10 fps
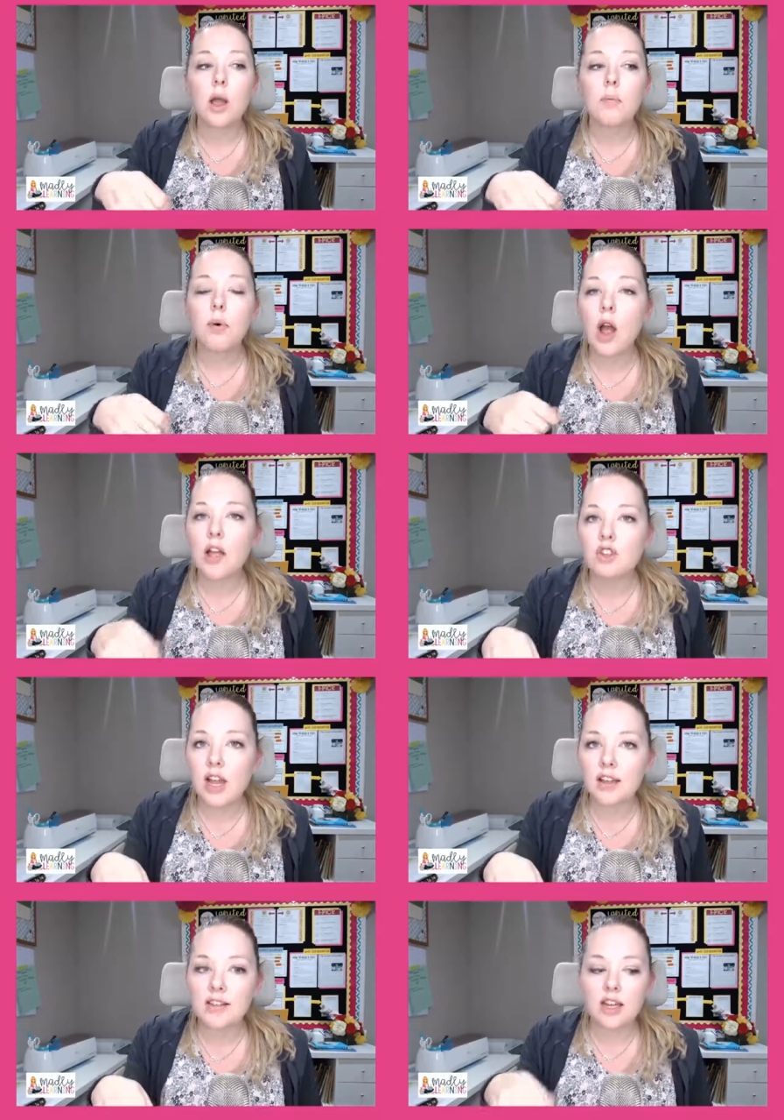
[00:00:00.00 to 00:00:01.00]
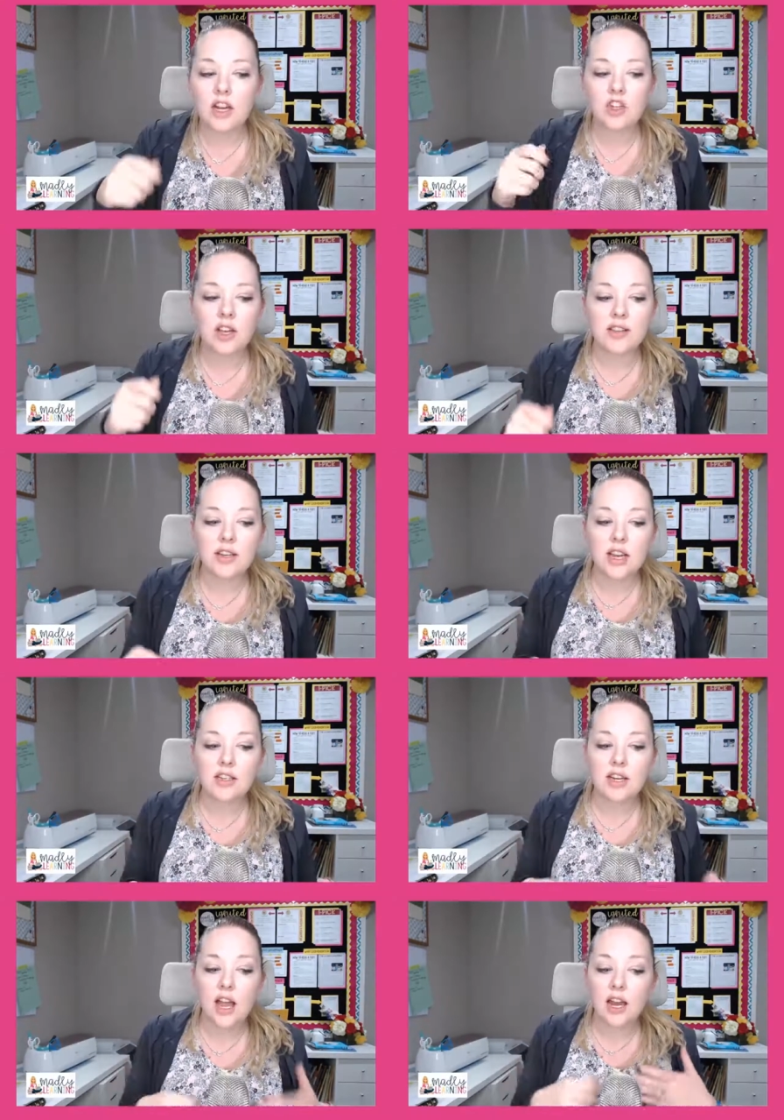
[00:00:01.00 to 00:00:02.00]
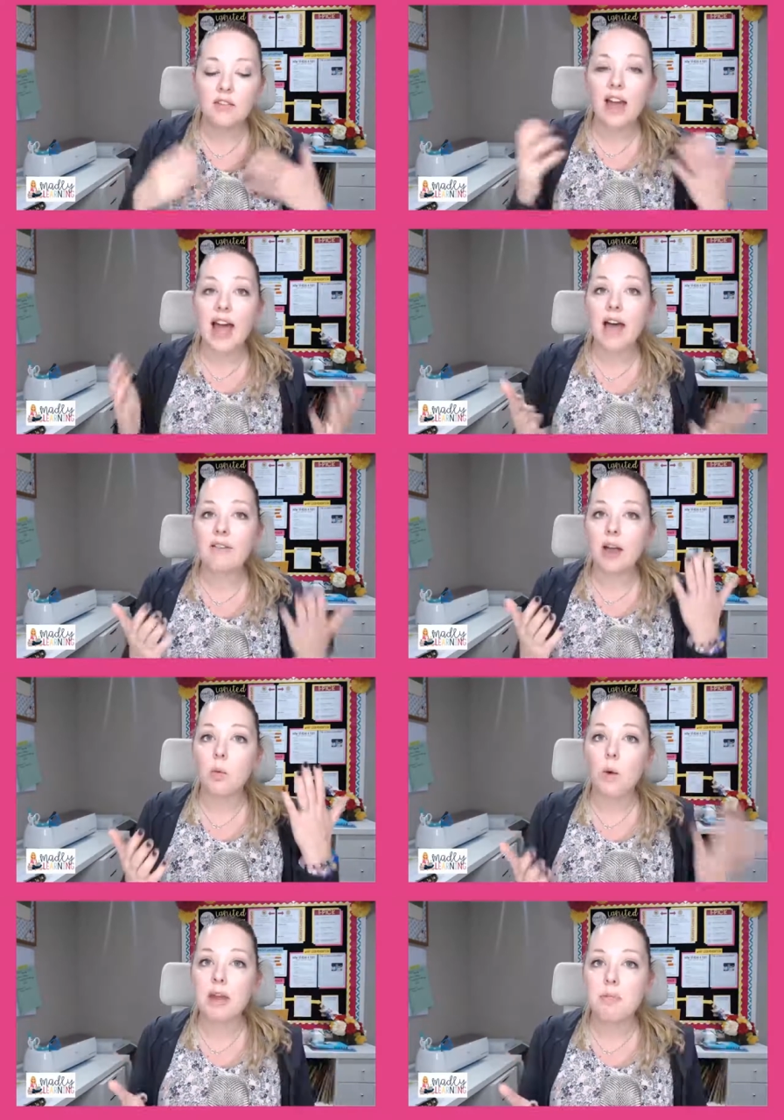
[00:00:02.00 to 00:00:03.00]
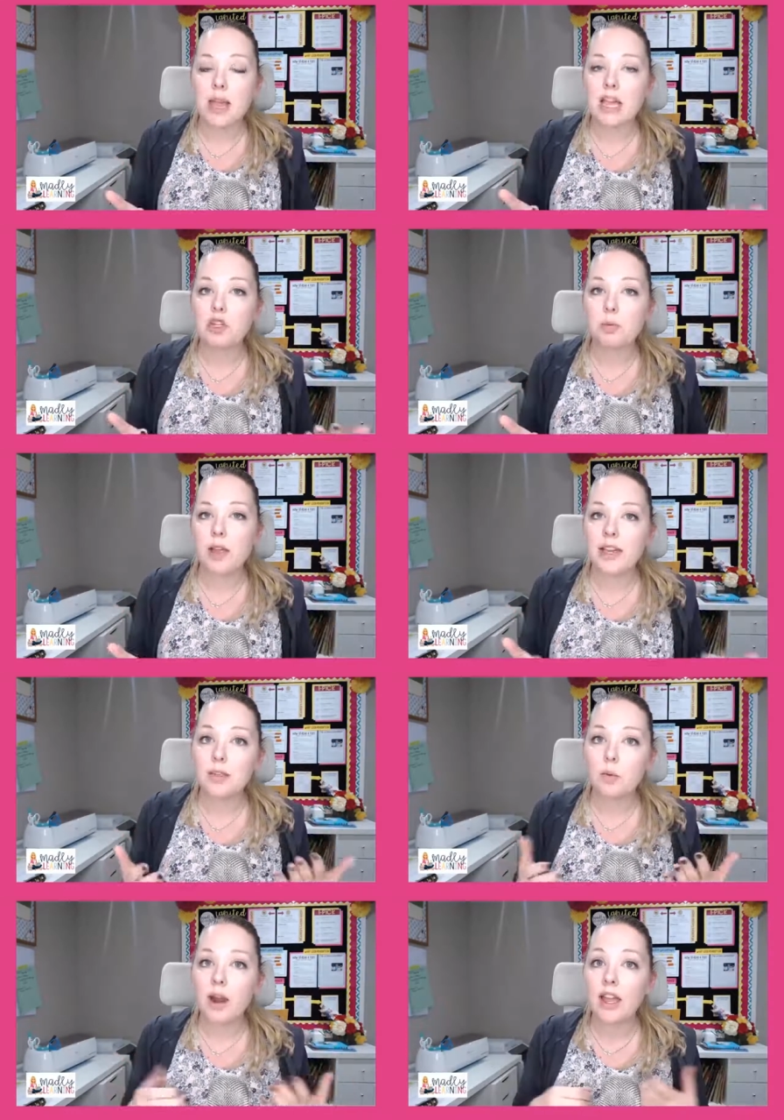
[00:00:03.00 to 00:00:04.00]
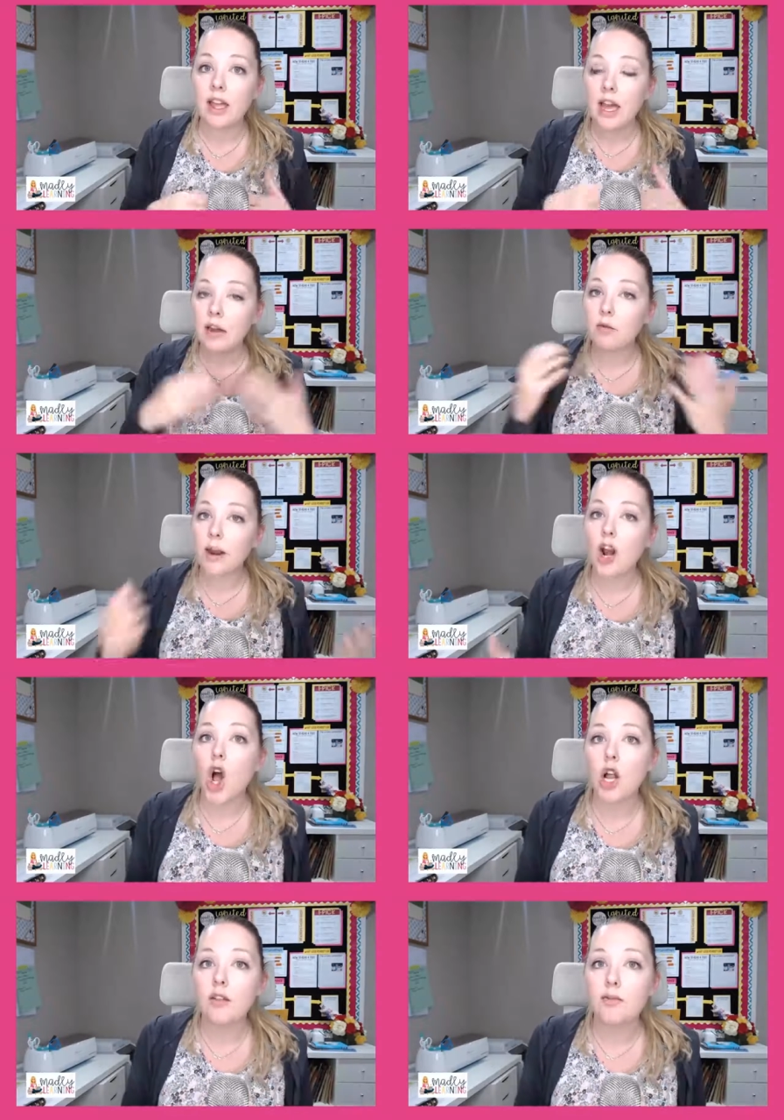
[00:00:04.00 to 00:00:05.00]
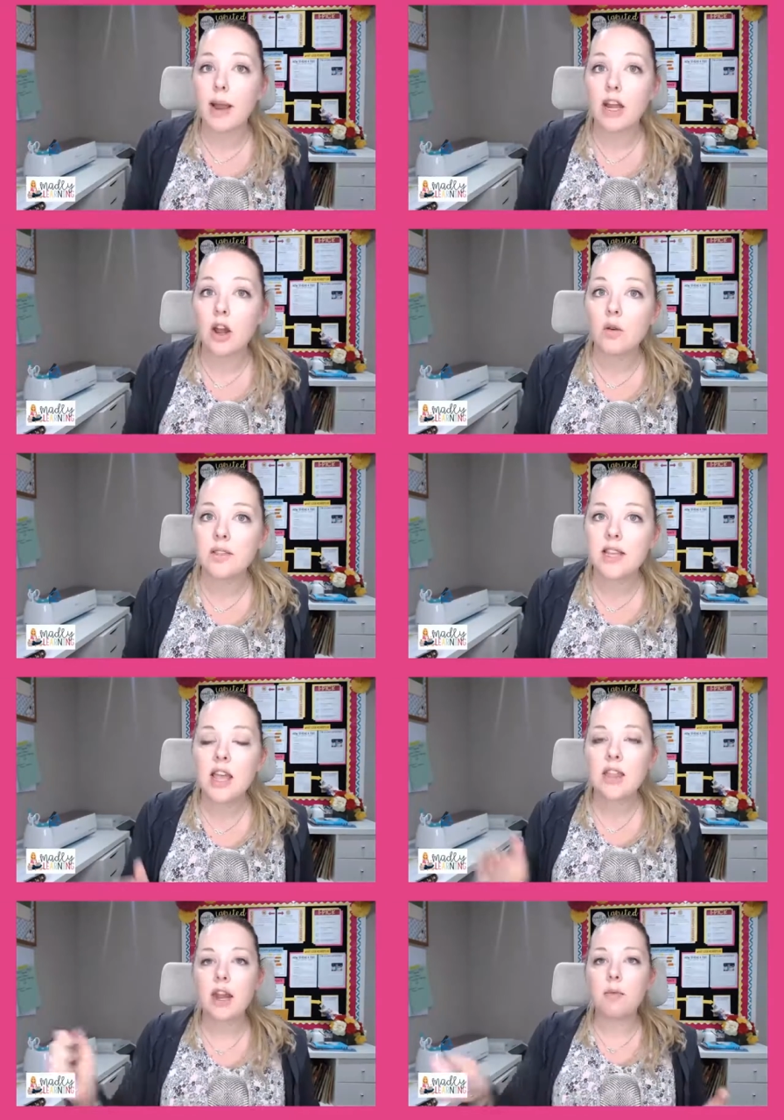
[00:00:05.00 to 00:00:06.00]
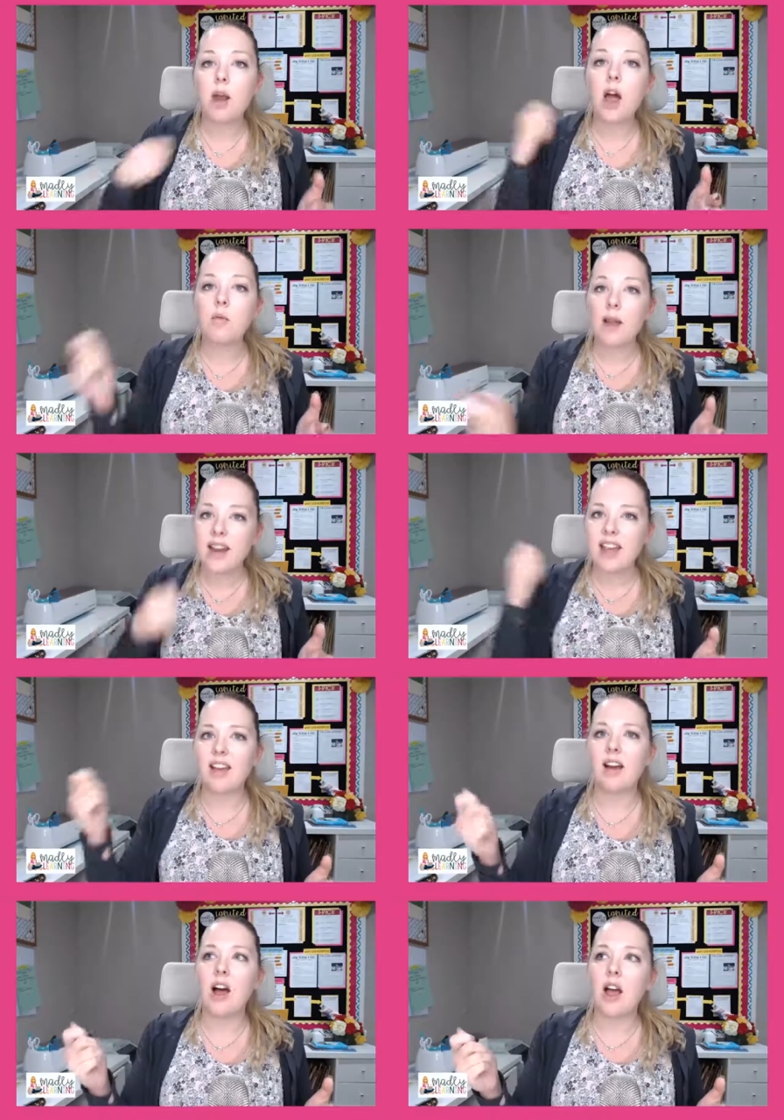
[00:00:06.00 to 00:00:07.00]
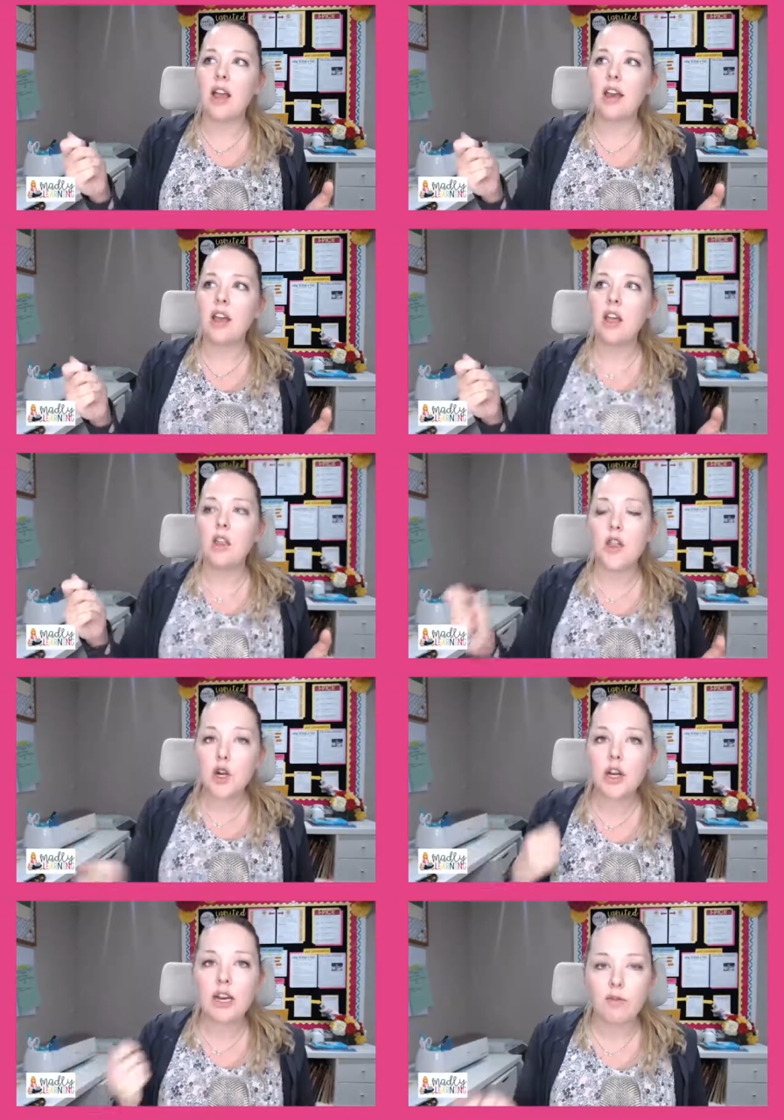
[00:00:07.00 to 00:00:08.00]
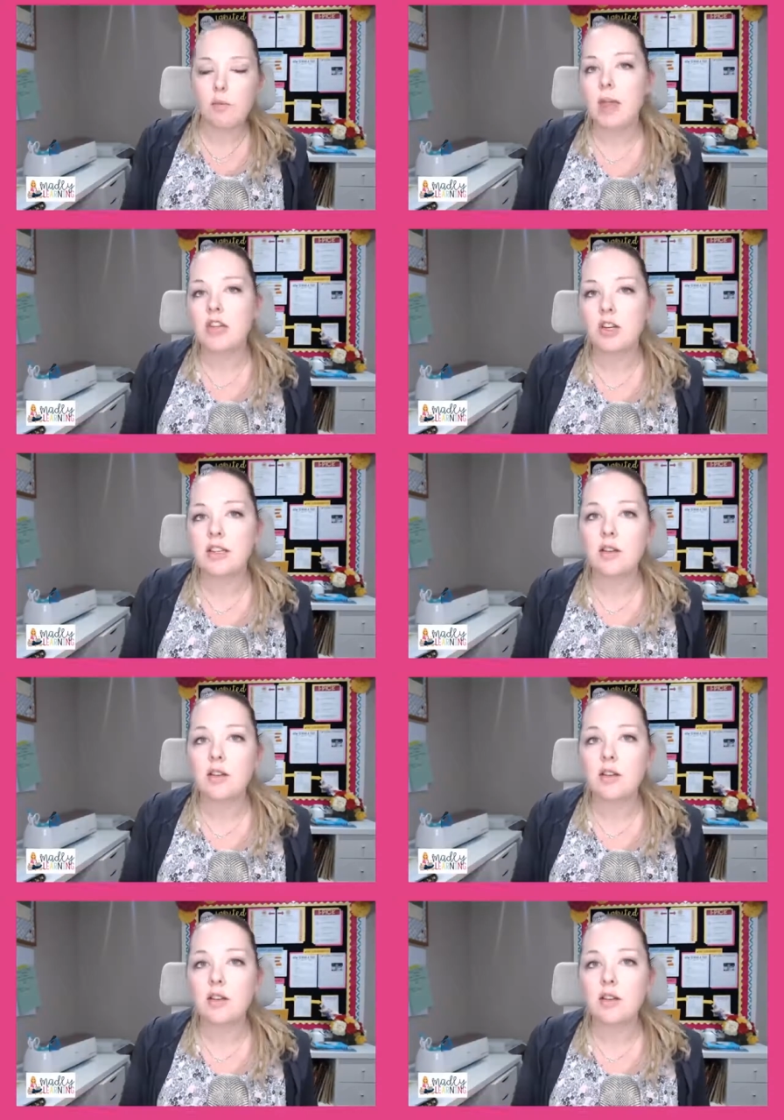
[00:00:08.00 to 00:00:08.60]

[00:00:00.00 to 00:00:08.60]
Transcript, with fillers: projects that I just need to kind of have a one page place where I can kind of write all of my notes that I'm not writing on 30 different pages.